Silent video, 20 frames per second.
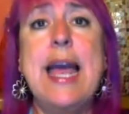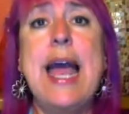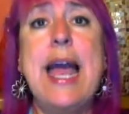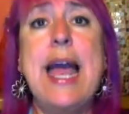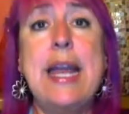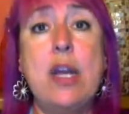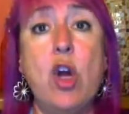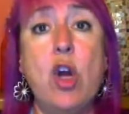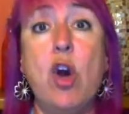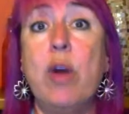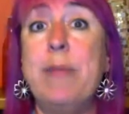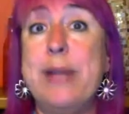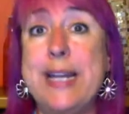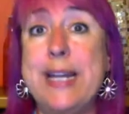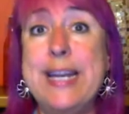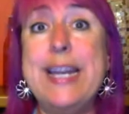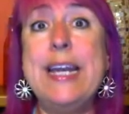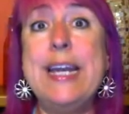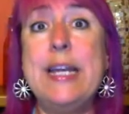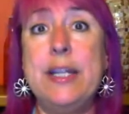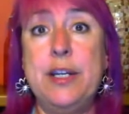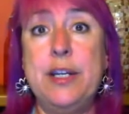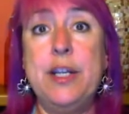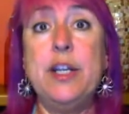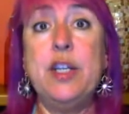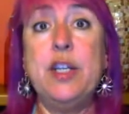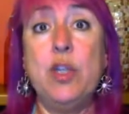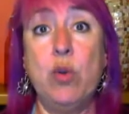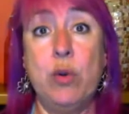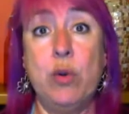and harmony
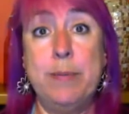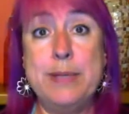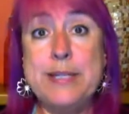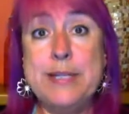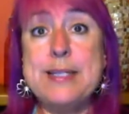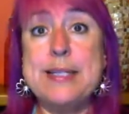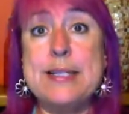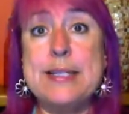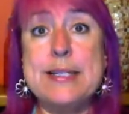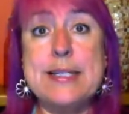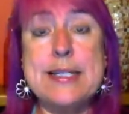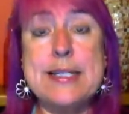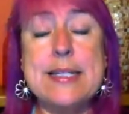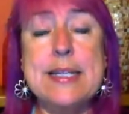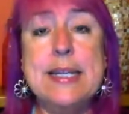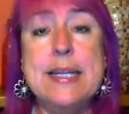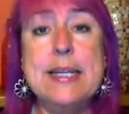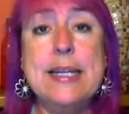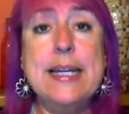in your business,